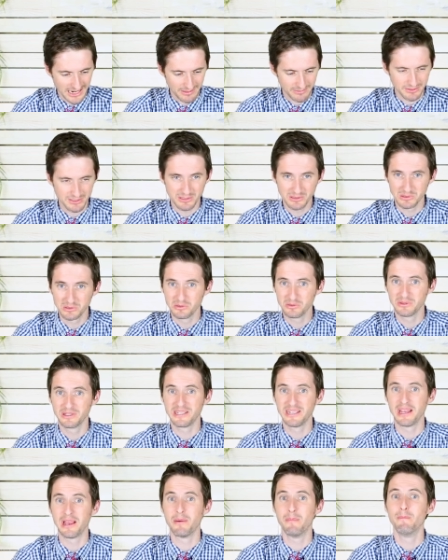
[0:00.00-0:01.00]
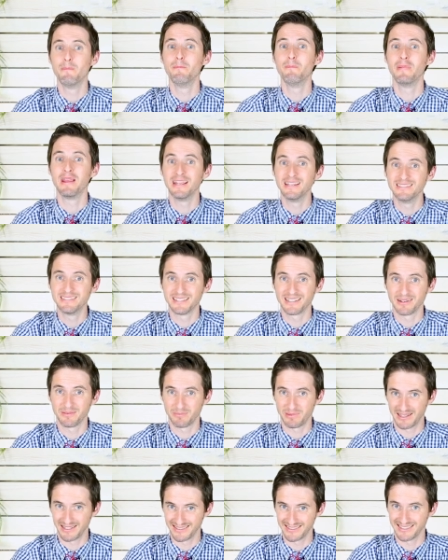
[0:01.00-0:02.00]
absolutely amazing
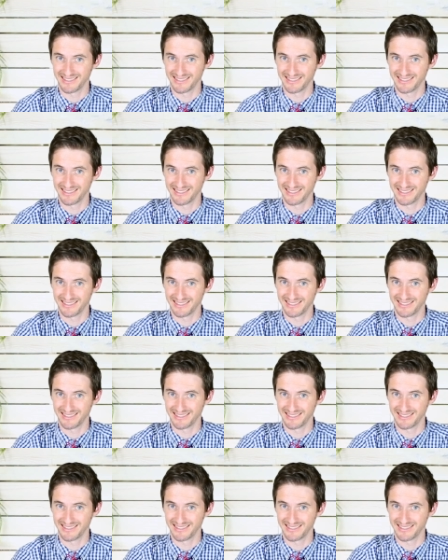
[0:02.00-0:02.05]
pet